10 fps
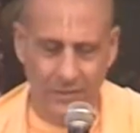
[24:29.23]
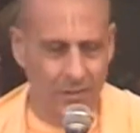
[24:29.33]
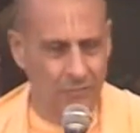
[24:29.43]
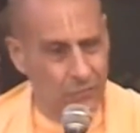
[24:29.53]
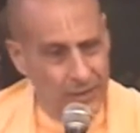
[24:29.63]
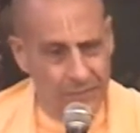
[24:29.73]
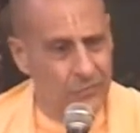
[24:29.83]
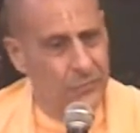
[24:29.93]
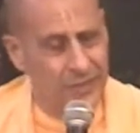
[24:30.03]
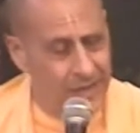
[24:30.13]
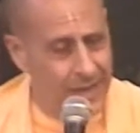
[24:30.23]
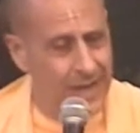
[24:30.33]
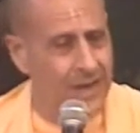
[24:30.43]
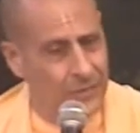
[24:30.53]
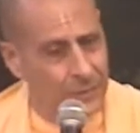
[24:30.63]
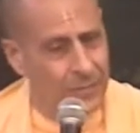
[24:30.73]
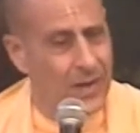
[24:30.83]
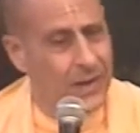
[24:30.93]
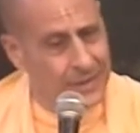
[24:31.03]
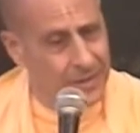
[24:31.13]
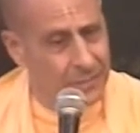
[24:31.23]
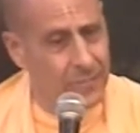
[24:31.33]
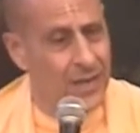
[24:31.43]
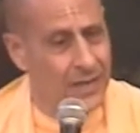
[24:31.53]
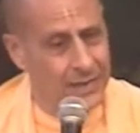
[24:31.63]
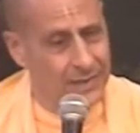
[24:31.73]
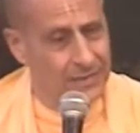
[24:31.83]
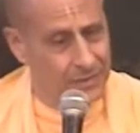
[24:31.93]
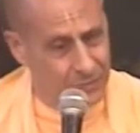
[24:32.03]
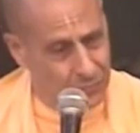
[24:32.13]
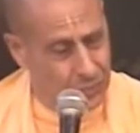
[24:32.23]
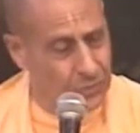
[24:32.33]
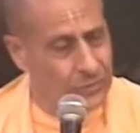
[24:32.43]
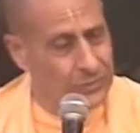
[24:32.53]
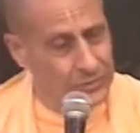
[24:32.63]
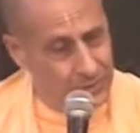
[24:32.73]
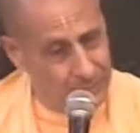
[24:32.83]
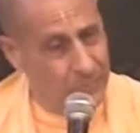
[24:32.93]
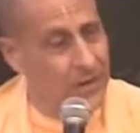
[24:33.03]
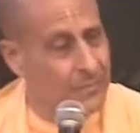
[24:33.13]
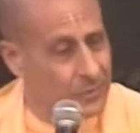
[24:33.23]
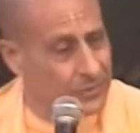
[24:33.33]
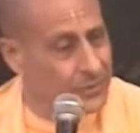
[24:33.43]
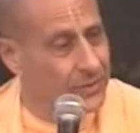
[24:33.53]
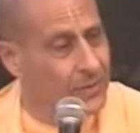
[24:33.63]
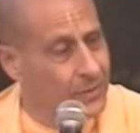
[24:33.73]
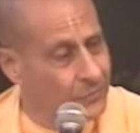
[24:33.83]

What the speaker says: of whatever we have, our body, our mind, our words, our property.